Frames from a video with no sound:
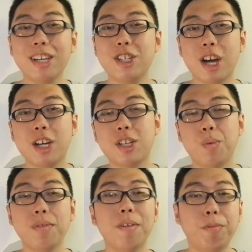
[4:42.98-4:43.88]
in
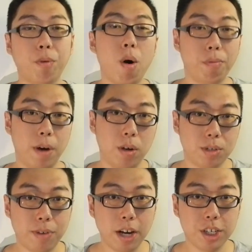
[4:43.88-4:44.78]
conjunction with the for
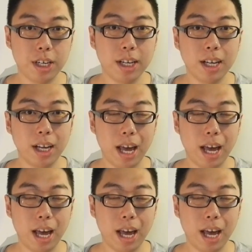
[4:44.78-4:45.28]
files function.